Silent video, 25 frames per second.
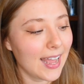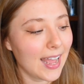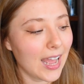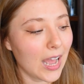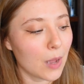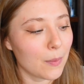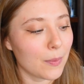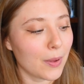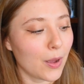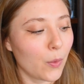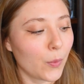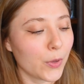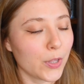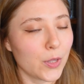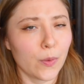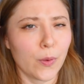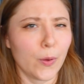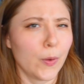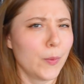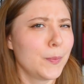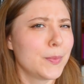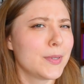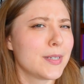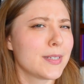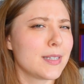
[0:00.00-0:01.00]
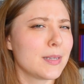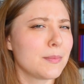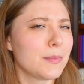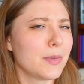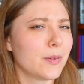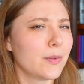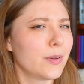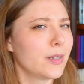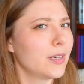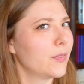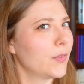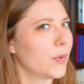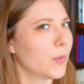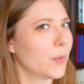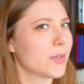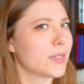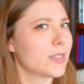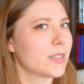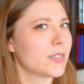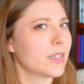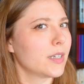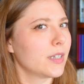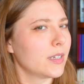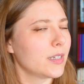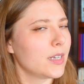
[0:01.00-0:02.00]
about what you hope to see me read if it
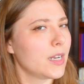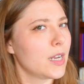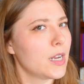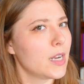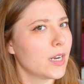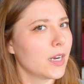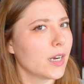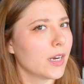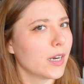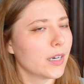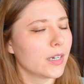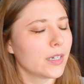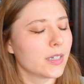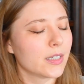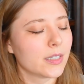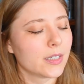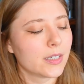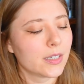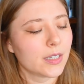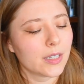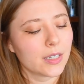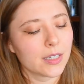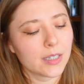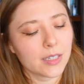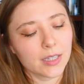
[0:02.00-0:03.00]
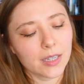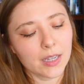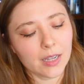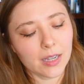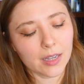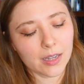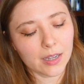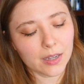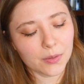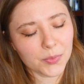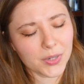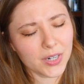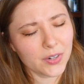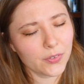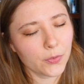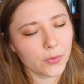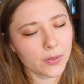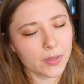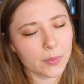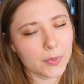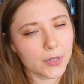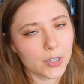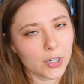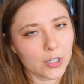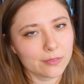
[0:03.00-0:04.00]
wasn't on here. Why don't you
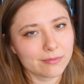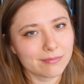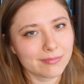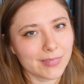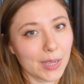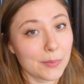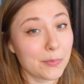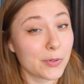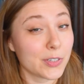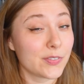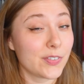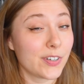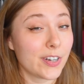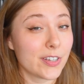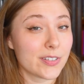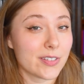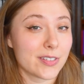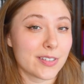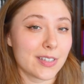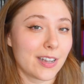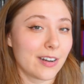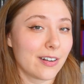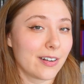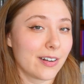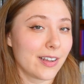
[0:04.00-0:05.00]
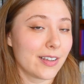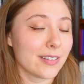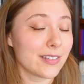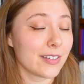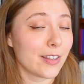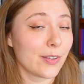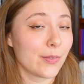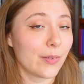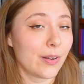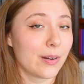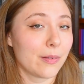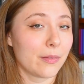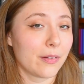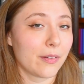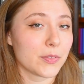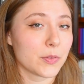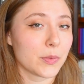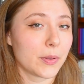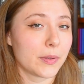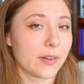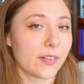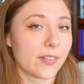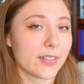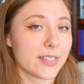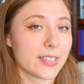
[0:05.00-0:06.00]
let me know? I post videos on Saturdays, other random times
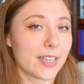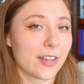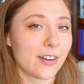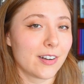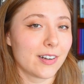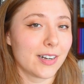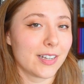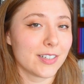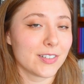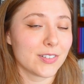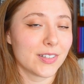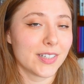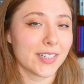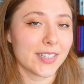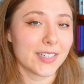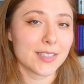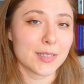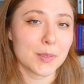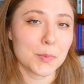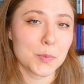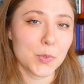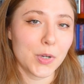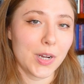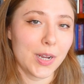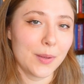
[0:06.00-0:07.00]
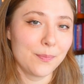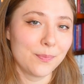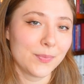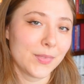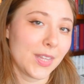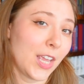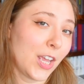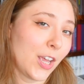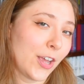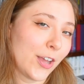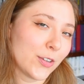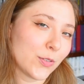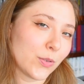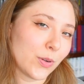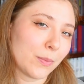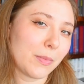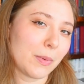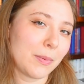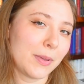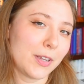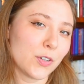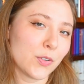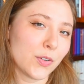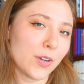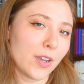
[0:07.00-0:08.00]
on Saturdays, so like and subscribe. Join
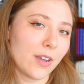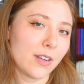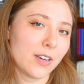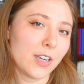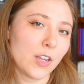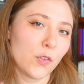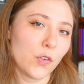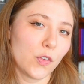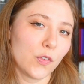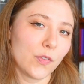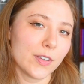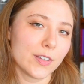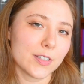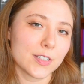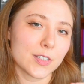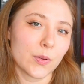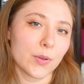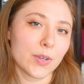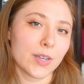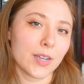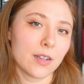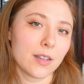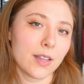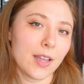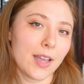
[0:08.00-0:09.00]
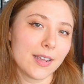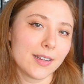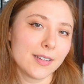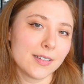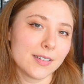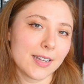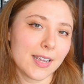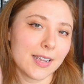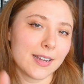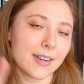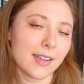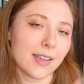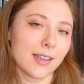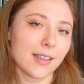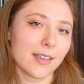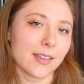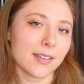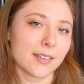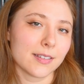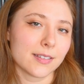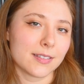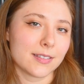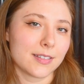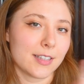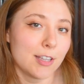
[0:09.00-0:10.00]
my Patreon if you feel so inclined, and
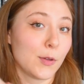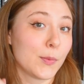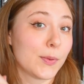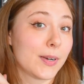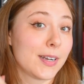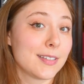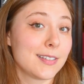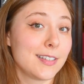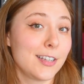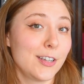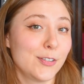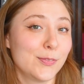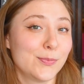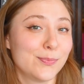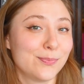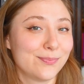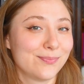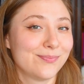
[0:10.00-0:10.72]
I'll see you when I see you.